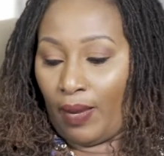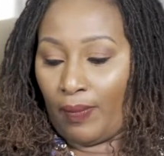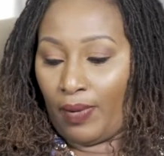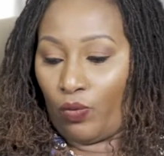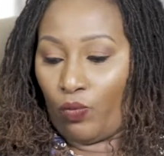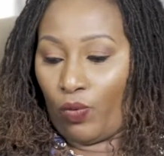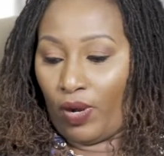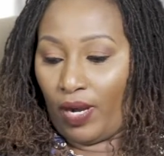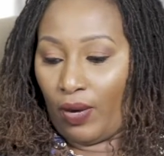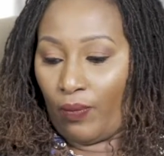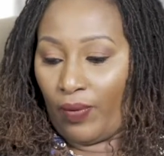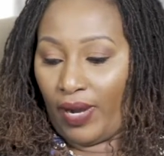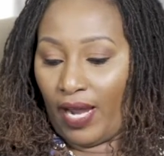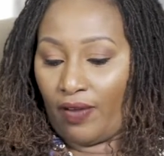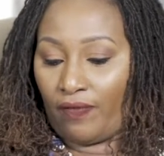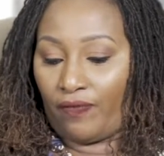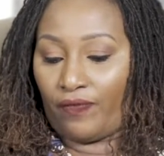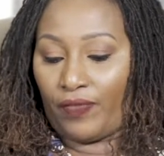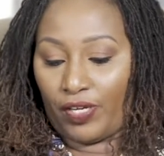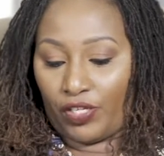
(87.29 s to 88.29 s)
I mean, when when I
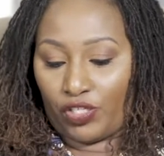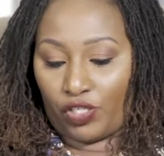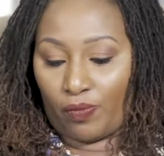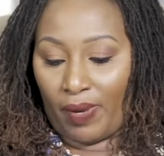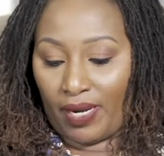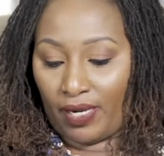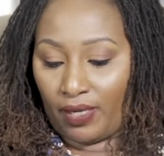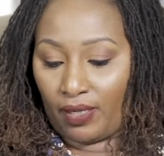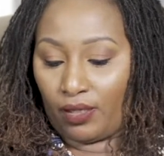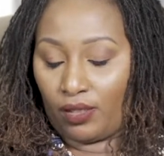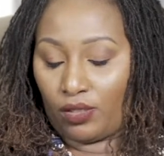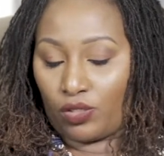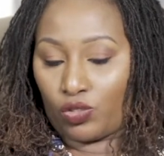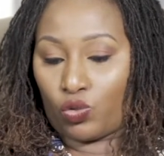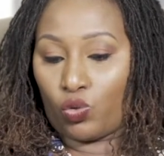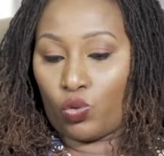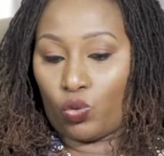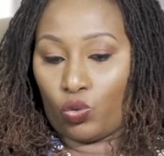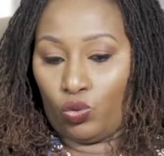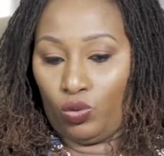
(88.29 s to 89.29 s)
have finished my
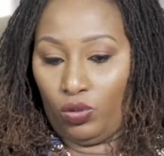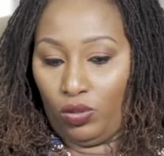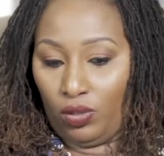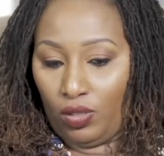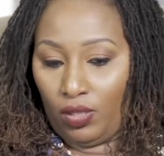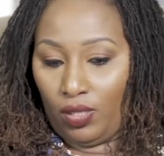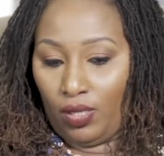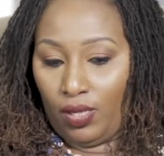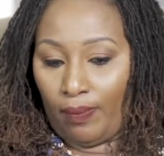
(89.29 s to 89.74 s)
school,